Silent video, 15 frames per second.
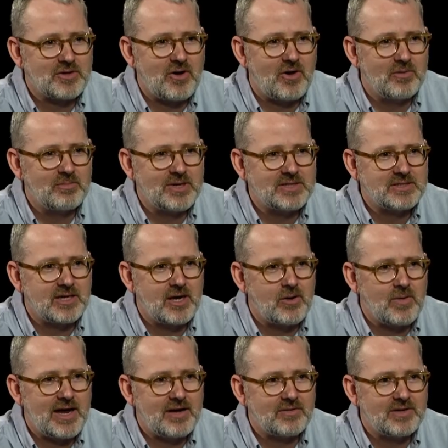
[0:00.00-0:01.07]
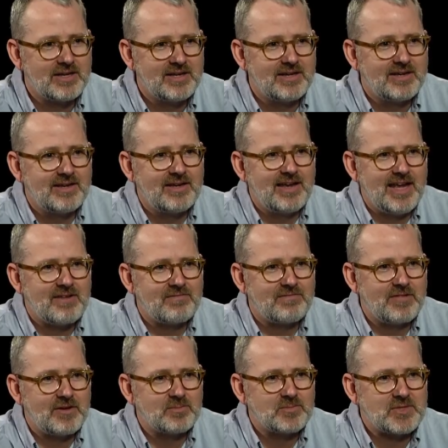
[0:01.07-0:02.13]
called me to go out and
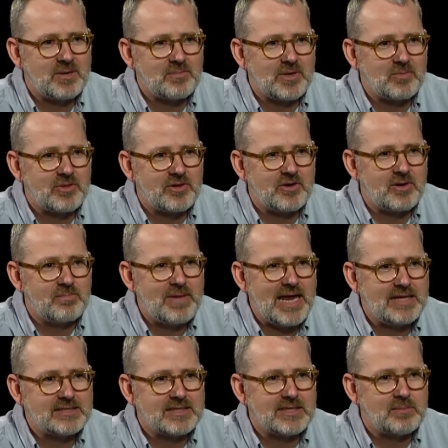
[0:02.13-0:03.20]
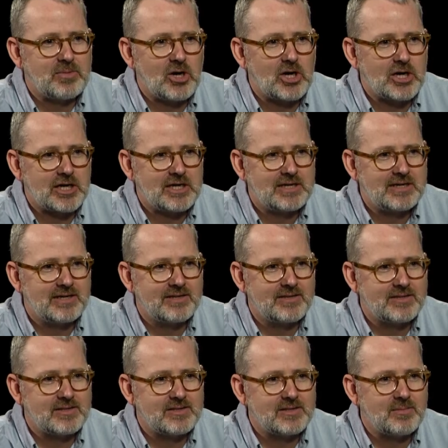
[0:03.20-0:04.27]
film something with yeah. her at Paisley Park.
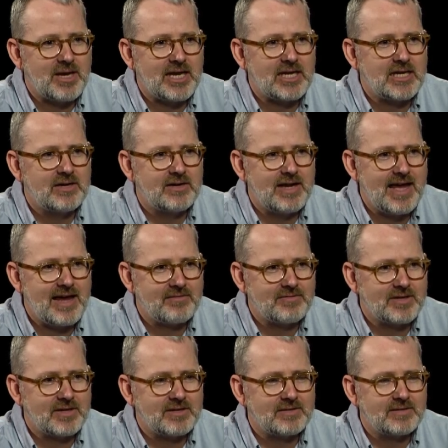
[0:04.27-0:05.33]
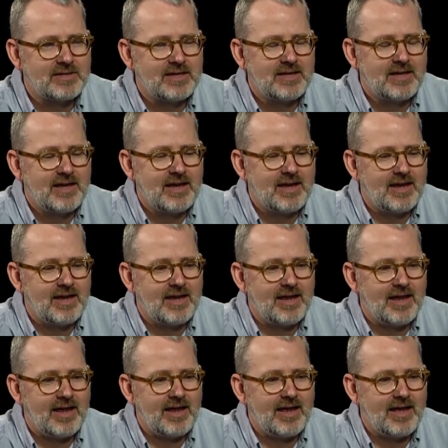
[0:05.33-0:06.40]
This wow. is about a year and a half ago. Yeah
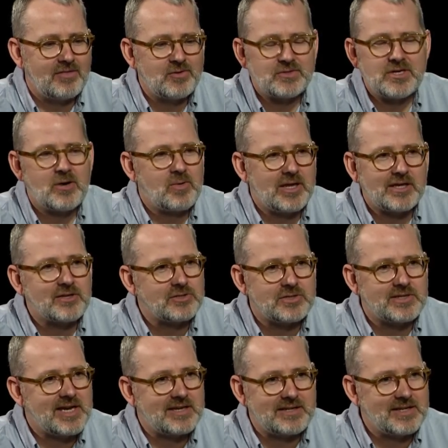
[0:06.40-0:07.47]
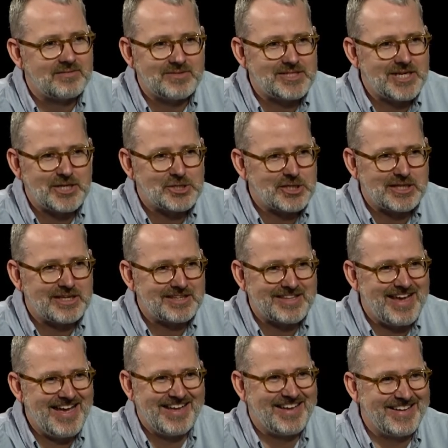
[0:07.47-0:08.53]
and there's no way you can turn down an invitation like
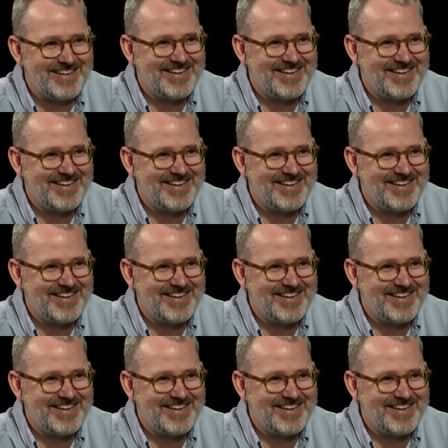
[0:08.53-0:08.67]
that. That's